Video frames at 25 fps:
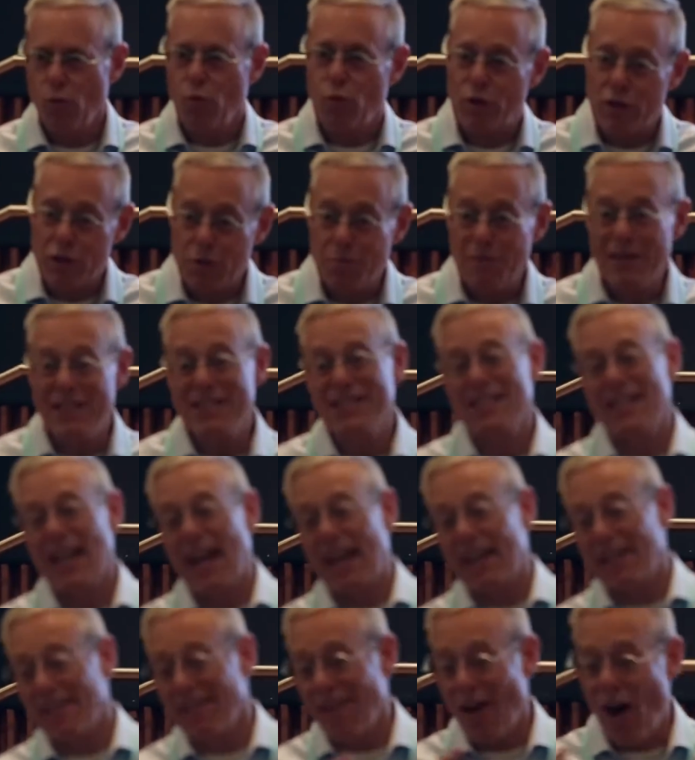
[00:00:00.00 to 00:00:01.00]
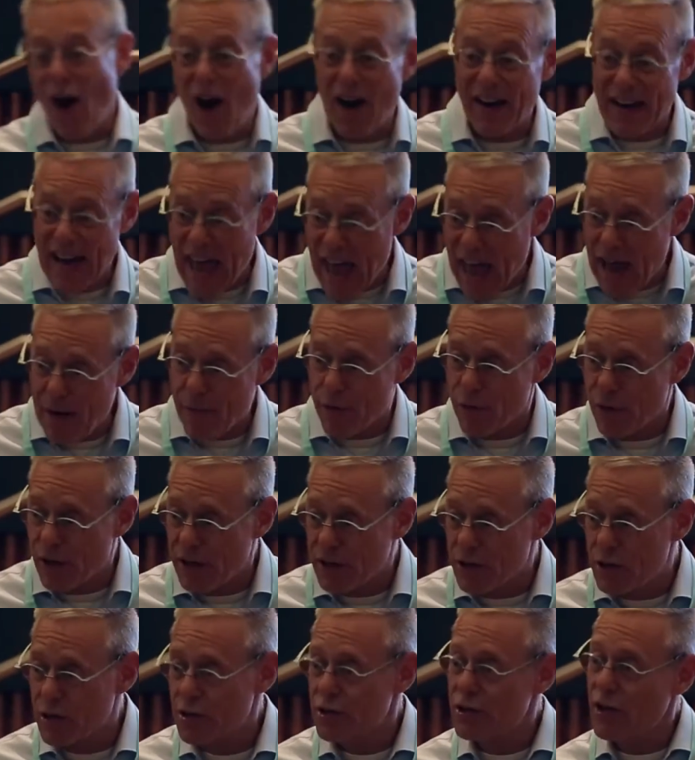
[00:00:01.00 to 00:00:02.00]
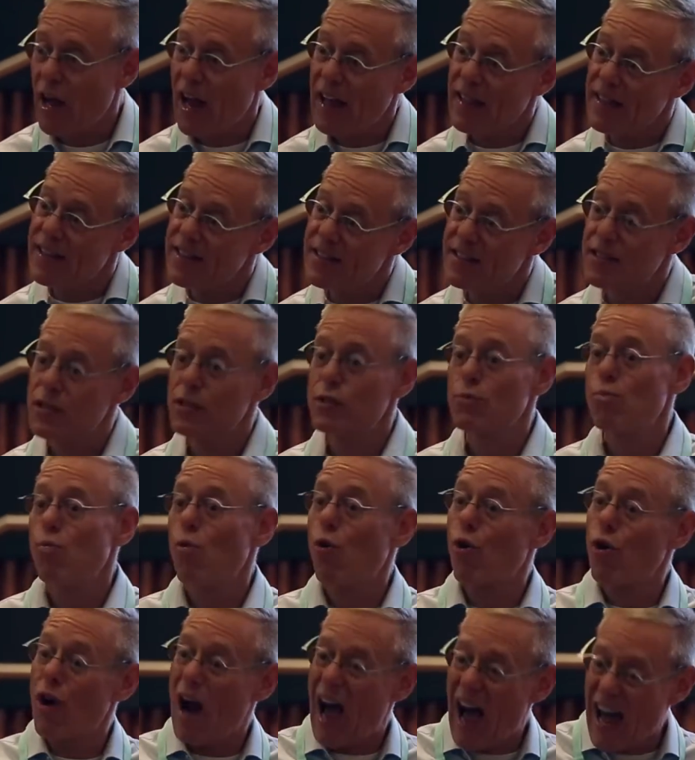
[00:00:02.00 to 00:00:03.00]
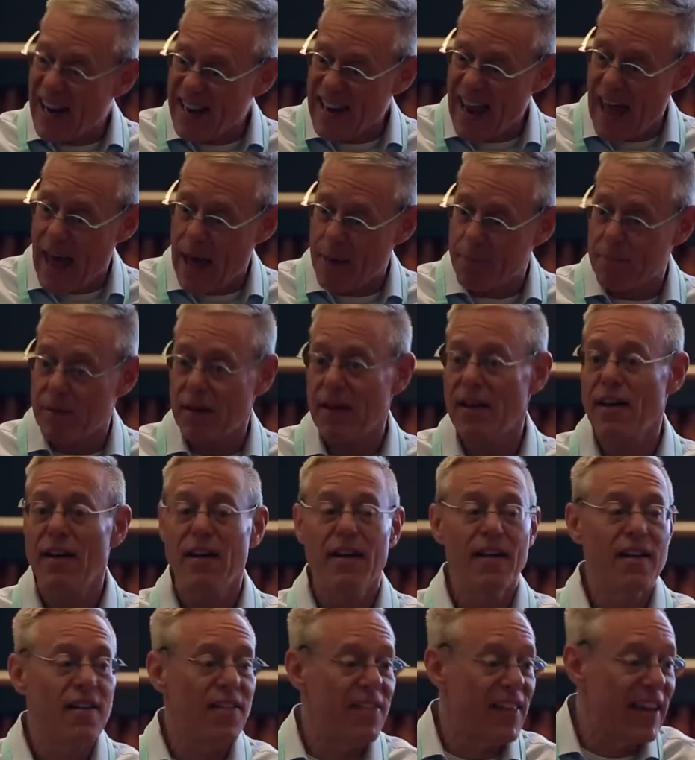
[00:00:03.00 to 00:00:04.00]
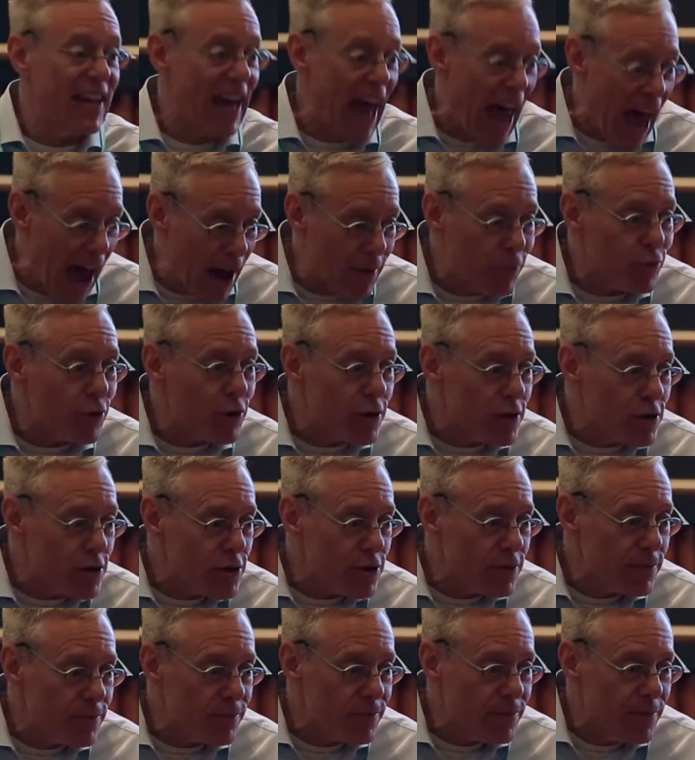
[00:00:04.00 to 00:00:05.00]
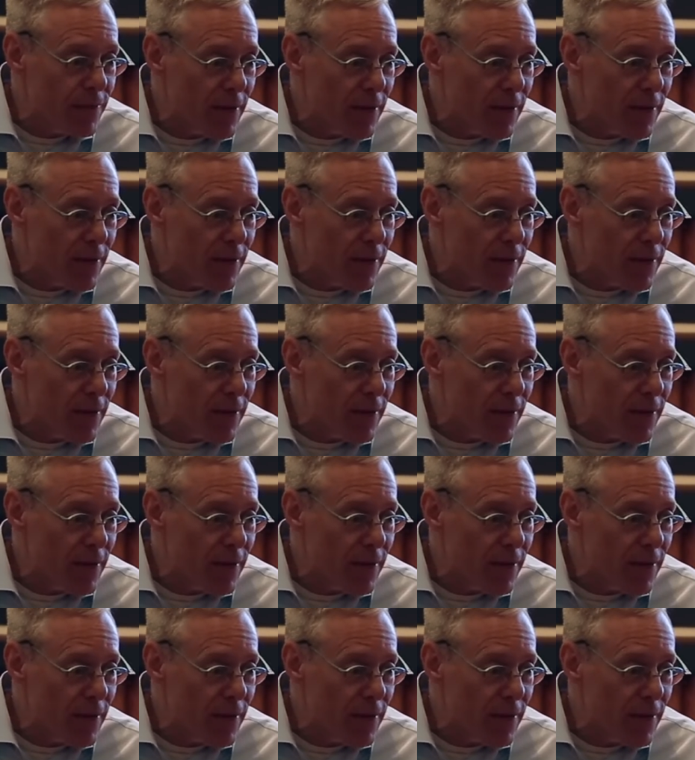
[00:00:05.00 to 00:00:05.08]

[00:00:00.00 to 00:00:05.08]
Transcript: which means that on average, silence is more unhappy than average.